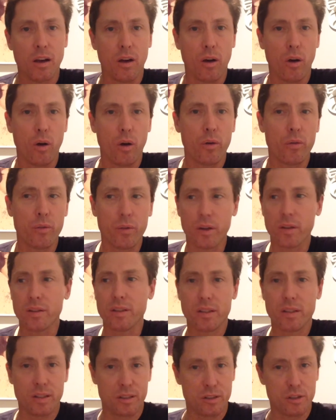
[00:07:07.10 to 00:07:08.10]
of
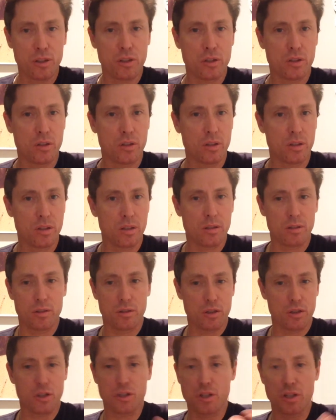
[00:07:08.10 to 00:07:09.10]
the just
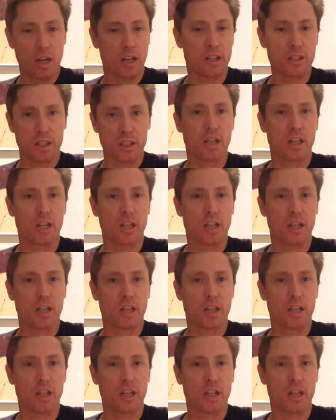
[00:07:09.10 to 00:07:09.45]
junk